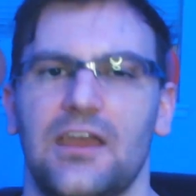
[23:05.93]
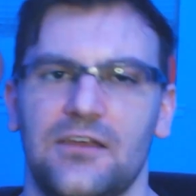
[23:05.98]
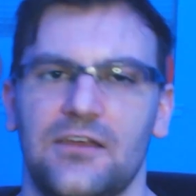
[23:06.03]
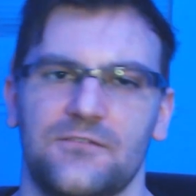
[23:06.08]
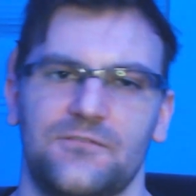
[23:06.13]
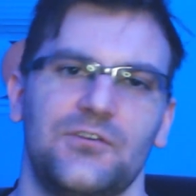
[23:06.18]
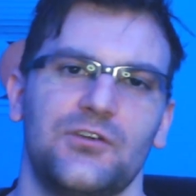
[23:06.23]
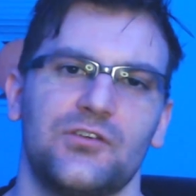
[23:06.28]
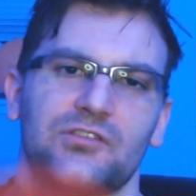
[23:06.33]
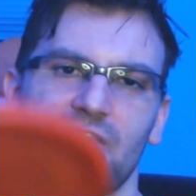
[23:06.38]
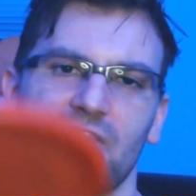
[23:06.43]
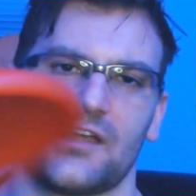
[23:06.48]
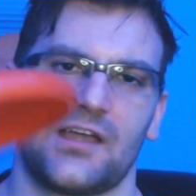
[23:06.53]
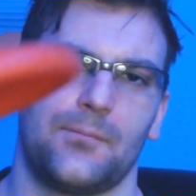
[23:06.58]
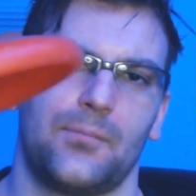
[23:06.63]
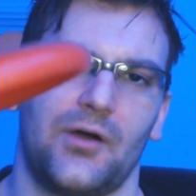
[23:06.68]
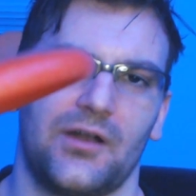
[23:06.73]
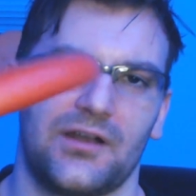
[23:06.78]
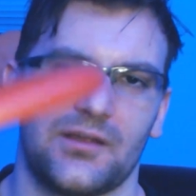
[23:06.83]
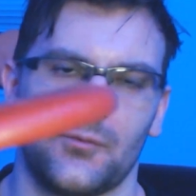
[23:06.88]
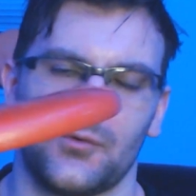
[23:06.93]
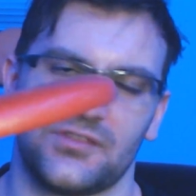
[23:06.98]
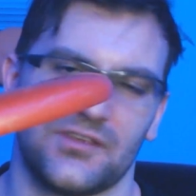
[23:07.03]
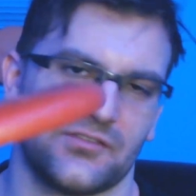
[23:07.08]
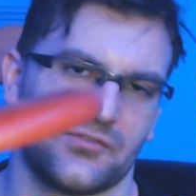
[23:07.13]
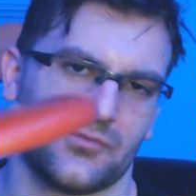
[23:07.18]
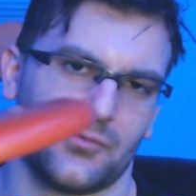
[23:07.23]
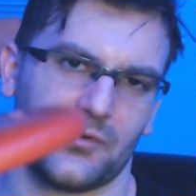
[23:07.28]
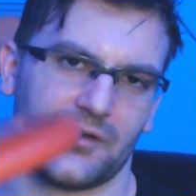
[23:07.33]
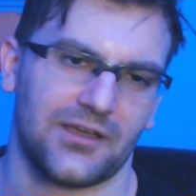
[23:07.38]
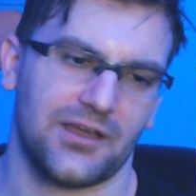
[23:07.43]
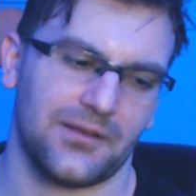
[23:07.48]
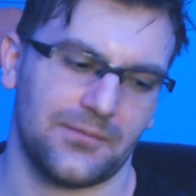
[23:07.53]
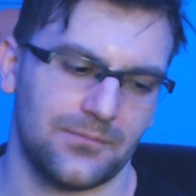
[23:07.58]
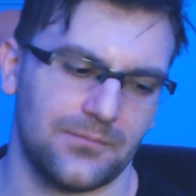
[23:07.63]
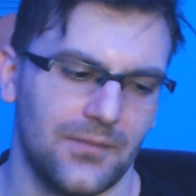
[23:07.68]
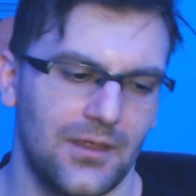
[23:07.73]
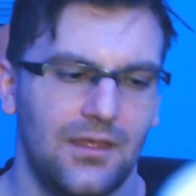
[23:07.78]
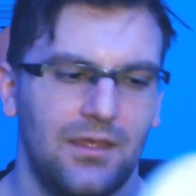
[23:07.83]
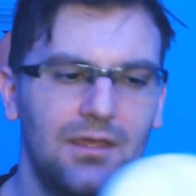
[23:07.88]
feels like I'm putting with this one again.
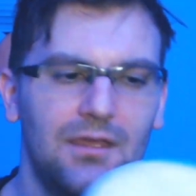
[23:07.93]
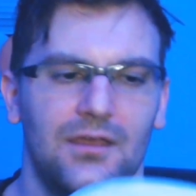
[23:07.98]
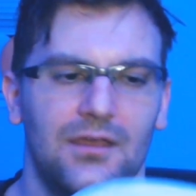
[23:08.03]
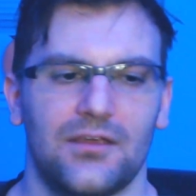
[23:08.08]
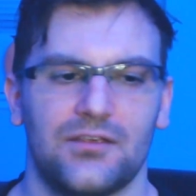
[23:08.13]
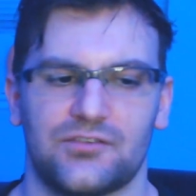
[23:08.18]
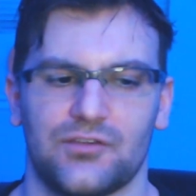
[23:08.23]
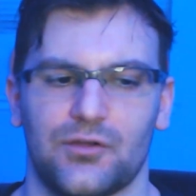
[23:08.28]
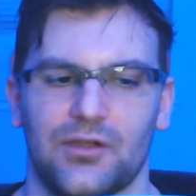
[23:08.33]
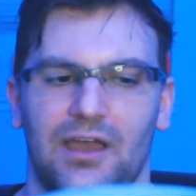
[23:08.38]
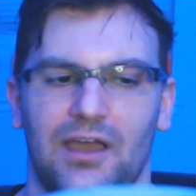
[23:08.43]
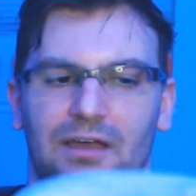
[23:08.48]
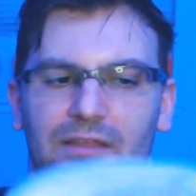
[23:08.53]
So yeah,